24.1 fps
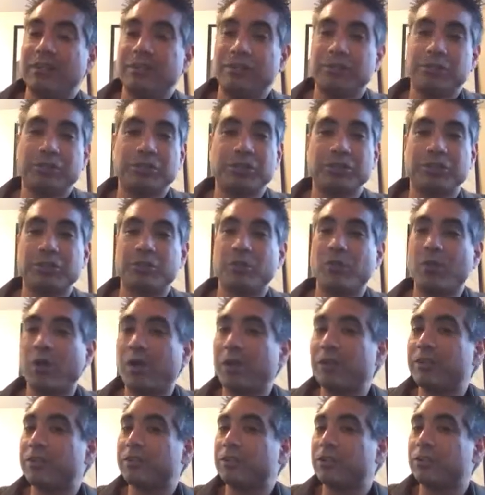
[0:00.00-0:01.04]
you just
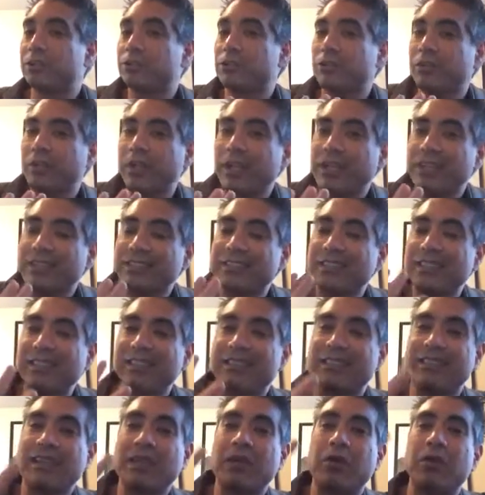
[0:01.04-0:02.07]
want to
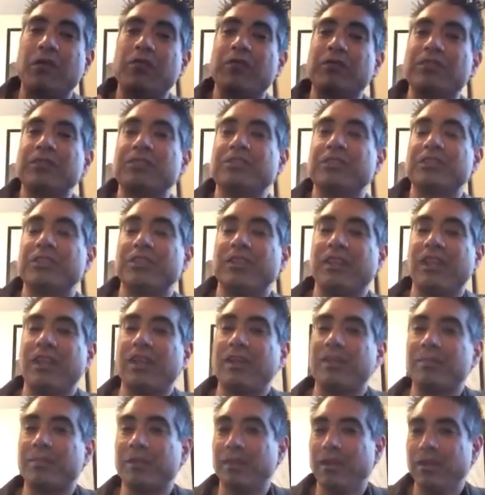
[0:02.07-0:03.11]
translate that over into
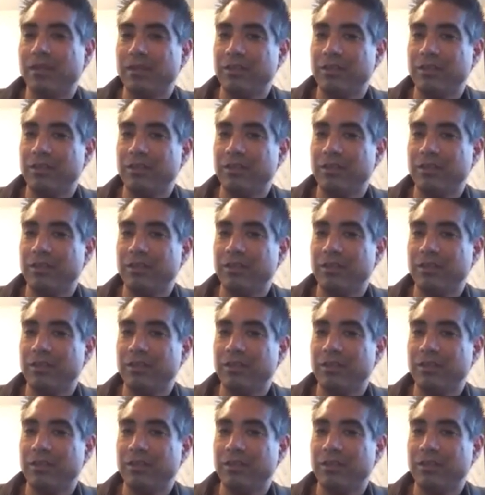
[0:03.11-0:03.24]
the amp.